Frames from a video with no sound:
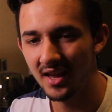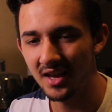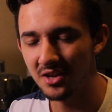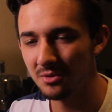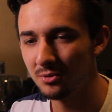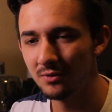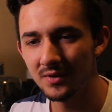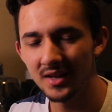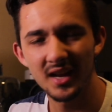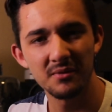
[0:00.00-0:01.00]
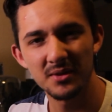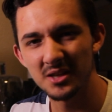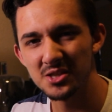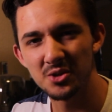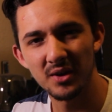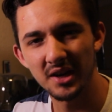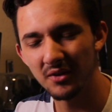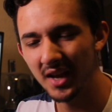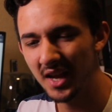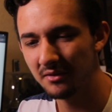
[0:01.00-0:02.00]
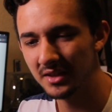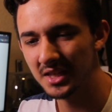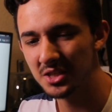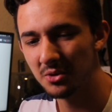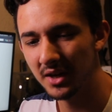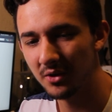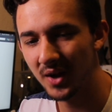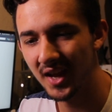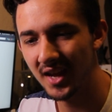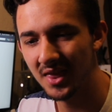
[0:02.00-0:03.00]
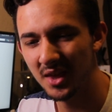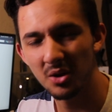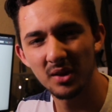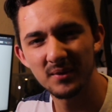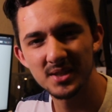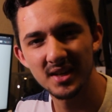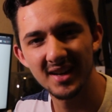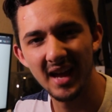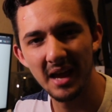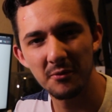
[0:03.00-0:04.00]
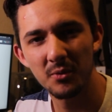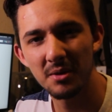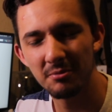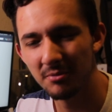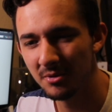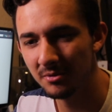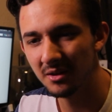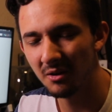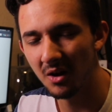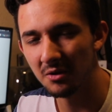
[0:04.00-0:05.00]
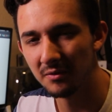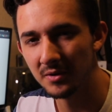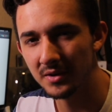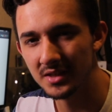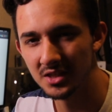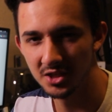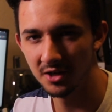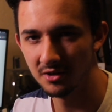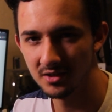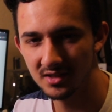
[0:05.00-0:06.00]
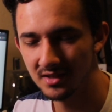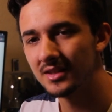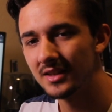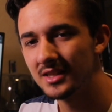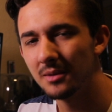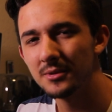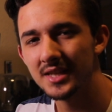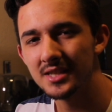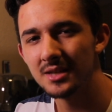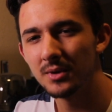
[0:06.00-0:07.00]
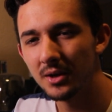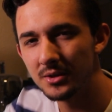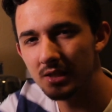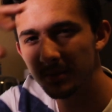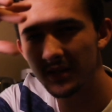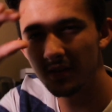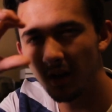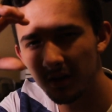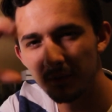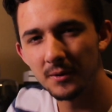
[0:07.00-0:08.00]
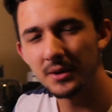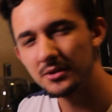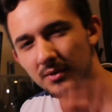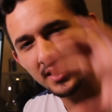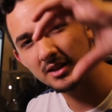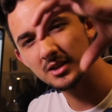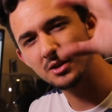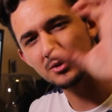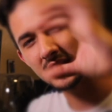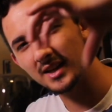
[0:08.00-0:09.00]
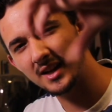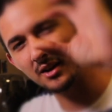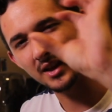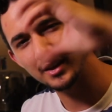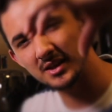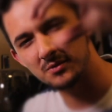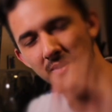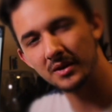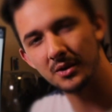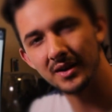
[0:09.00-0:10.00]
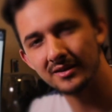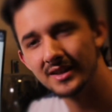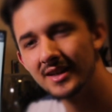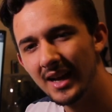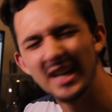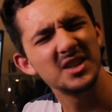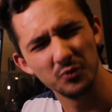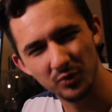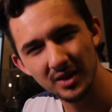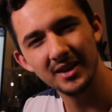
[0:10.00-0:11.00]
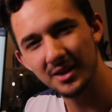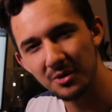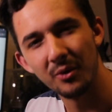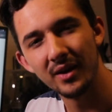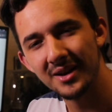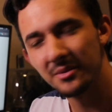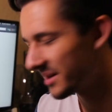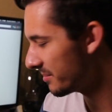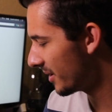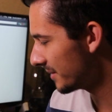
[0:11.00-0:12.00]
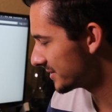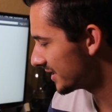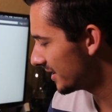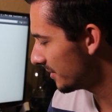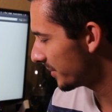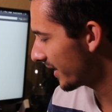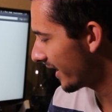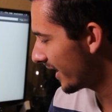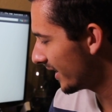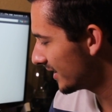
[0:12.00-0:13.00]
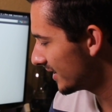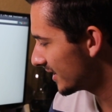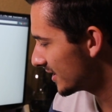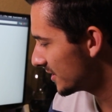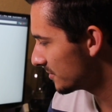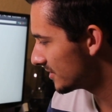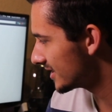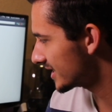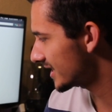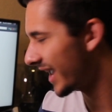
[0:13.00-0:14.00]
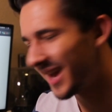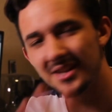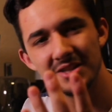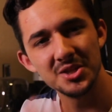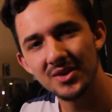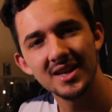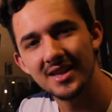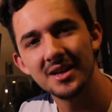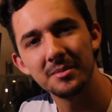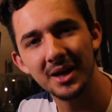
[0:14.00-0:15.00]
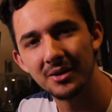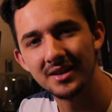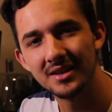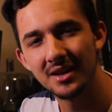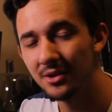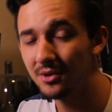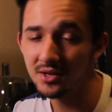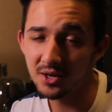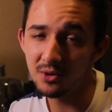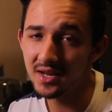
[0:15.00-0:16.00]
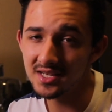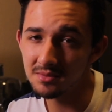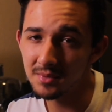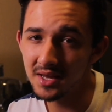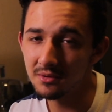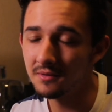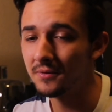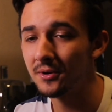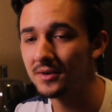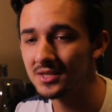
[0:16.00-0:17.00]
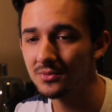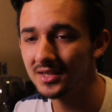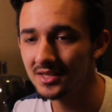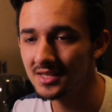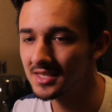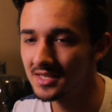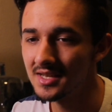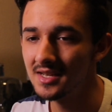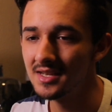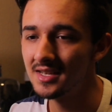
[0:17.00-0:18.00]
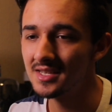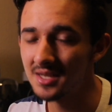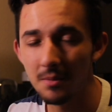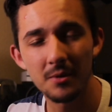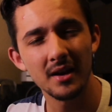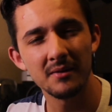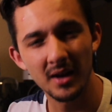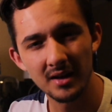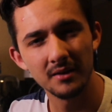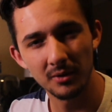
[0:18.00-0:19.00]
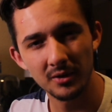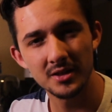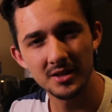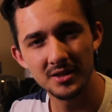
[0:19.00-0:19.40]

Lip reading: and you're moving, everything's going great, and then all of a sudden halfway through, your autofocus jitters. It's almost like someone goes up to the autofocus ring and just goes in and out like this really quickly. It's really annoying when it pops up and you just can't do anything about it other than going into manual focus, which is something I've kind of learned to